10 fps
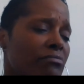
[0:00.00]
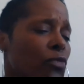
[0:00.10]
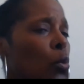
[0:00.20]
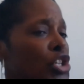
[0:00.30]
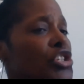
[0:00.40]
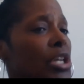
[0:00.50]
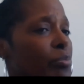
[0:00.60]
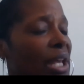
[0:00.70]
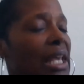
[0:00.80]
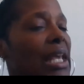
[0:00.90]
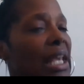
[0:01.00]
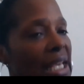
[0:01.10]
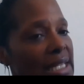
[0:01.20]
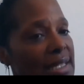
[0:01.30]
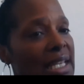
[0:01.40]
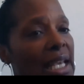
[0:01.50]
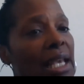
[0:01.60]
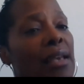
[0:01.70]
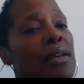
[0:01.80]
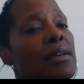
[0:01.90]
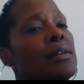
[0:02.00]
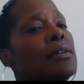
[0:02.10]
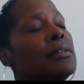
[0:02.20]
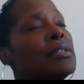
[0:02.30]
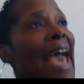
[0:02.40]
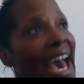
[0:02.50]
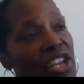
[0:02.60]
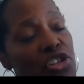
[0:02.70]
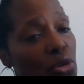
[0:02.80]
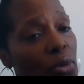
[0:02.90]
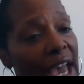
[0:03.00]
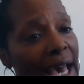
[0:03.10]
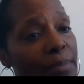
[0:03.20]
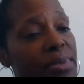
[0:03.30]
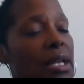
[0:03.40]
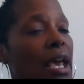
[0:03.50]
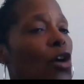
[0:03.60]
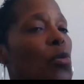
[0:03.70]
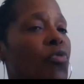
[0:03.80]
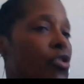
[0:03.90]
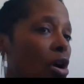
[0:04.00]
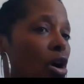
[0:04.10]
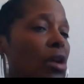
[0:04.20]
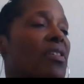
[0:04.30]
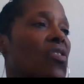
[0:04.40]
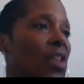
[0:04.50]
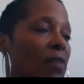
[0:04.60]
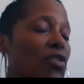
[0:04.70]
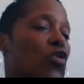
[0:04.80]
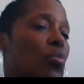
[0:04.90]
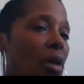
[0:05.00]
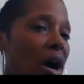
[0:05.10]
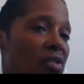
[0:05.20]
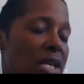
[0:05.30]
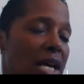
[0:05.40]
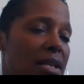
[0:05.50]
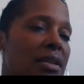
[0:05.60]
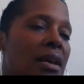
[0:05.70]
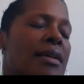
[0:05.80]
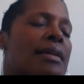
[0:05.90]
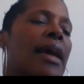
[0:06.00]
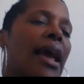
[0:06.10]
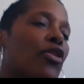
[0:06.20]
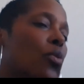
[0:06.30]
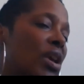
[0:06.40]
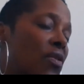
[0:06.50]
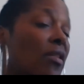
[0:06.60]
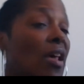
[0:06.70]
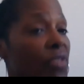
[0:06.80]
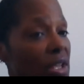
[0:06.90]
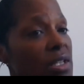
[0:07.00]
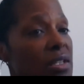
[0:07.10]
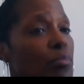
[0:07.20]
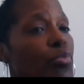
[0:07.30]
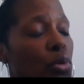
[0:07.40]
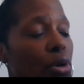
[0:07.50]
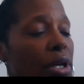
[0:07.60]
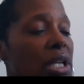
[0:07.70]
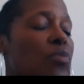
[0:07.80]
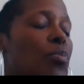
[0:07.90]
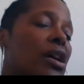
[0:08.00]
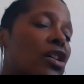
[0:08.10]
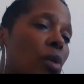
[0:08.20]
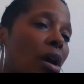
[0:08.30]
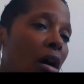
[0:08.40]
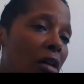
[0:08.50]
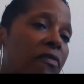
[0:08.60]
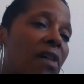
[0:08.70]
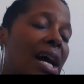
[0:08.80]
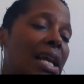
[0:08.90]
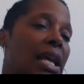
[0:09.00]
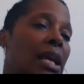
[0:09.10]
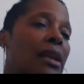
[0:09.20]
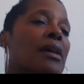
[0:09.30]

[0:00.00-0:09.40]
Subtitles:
which could be easy cash grabs to help start the savings process. And the reason that this is important is because we are finding